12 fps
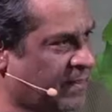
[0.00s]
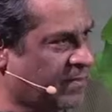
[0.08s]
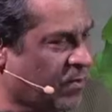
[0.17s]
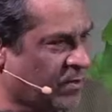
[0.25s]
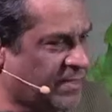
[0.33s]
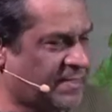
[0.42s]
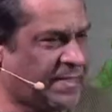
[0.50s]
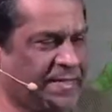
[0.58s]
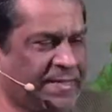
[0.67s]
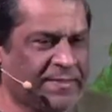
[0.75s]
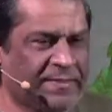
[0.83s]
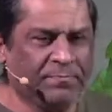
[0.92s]
thoughts
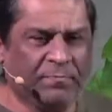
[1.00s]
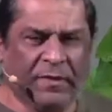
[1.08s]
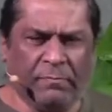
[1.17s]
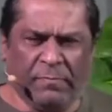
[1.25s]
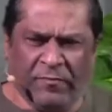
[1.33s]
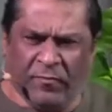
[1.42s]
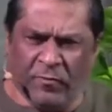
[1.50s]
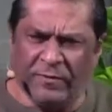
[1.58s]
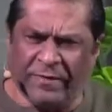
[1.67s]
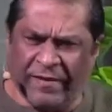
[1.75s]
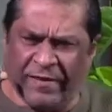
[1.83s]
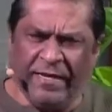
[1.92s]
here before
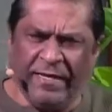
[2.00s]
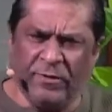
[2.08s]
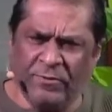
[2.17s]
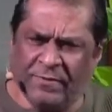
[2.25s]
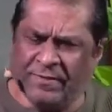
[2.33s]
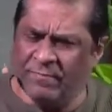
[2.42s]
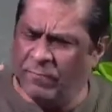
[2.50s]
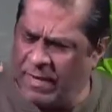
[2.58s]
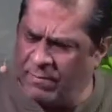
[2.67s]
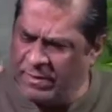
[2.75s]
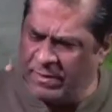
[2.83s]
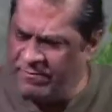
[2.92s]
diving into what
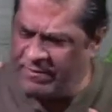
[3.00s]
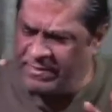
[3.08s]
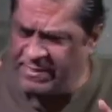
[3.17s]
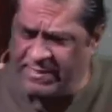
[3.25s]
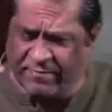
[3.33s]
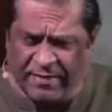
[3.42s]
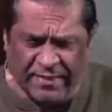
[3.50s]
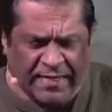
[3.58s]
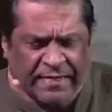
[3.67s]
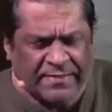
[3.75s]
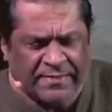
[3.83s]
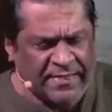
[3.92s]
I believe it's 7
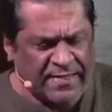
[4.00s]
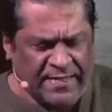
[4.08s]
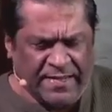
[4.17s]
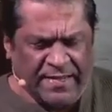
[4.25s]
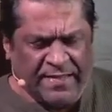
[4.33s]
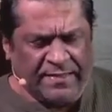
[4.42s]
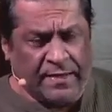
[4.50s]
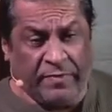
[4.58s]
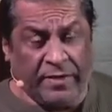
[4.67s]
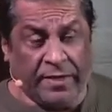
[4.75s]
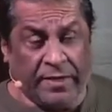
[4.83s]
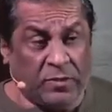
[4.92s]
things that we
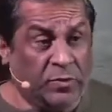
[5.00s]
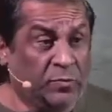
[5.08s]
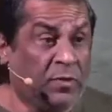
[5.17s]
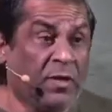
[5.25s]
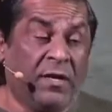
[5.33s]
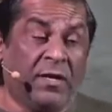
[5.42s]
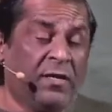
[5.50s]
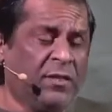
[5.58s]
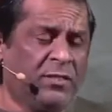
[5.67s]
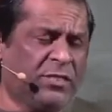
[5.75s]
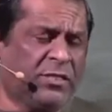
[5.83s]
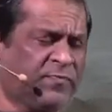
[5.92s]
can do,
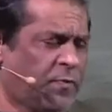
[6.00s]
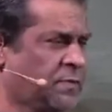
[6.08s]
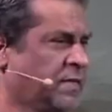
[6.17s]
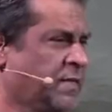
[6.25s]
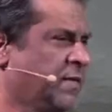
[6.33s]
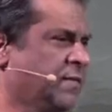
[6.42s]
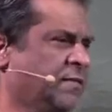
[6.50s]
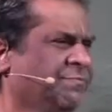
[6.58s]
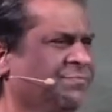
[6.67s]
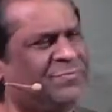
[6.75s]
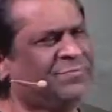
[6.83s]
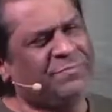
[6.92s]
not just for the year,
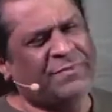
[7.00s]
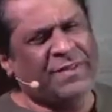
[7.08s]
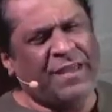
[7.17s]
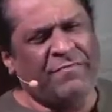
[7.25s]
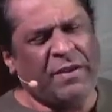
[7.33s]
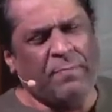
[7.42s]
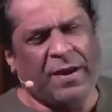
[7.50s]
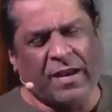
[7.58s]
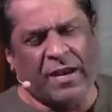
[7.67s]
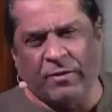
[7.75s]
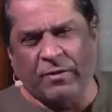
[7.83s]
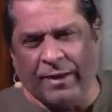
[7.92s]
every part
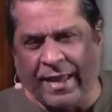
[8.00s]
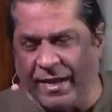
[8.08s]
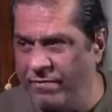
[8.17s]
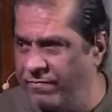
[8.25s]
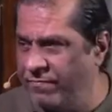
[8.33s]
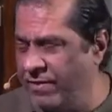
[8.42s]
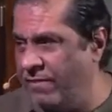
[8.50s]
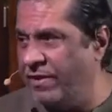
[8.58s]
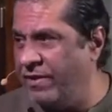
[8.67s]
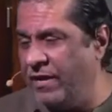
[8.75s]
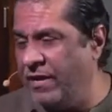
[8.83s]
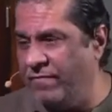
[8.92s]
of our life, every
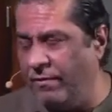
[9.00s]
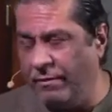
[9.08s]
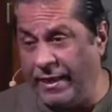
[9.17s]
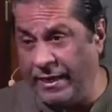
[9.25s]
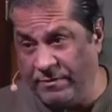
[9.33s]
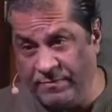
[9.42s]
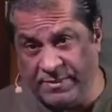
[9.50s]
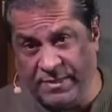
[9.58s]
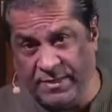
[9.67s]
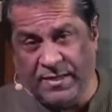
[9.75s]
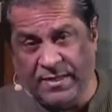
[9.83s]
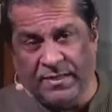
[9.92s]
day of our lives,
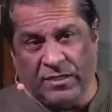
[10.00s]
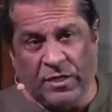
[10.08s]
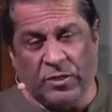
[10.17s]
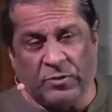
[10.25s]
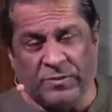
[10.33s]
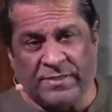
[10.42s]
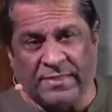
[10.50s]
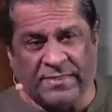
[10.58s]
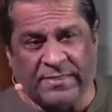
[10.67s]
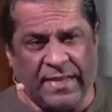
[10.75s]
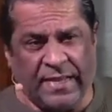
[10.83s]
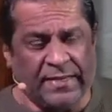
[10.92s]
you know, to
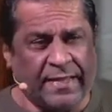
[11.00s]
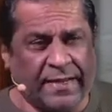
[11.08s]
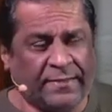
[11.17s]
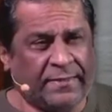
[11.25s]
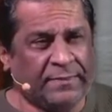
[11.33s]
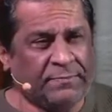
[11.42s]
sustain that.